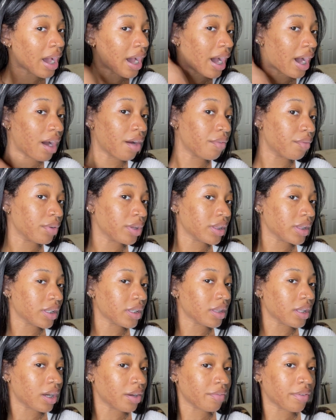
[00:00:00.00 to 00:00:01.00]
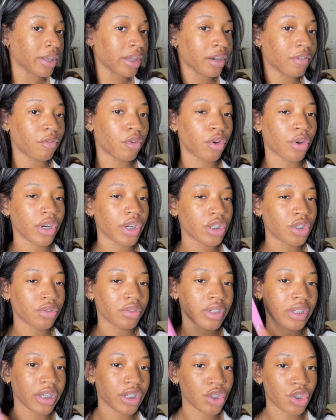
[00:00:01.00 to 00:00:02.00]
I really love it. Of course, you
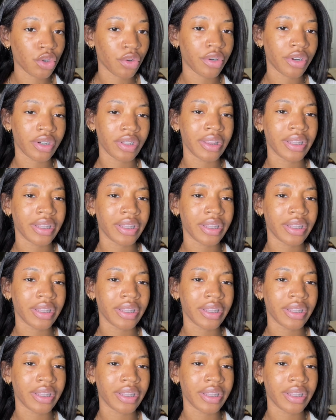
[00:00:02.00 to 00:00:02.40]
can get shorter